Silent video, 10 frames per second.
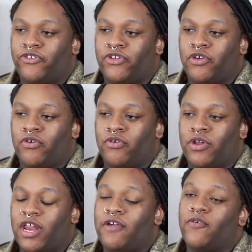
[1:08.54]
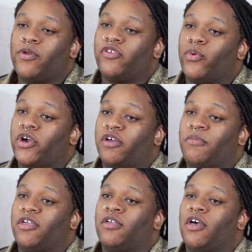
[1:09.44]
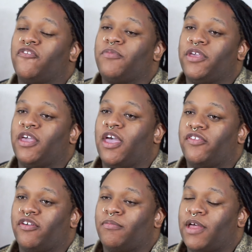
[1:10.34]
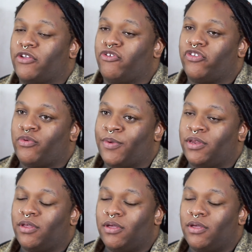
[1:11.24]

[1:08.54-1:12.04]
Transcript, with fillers: you know, not everyone is welcoming of me as a black trans woman.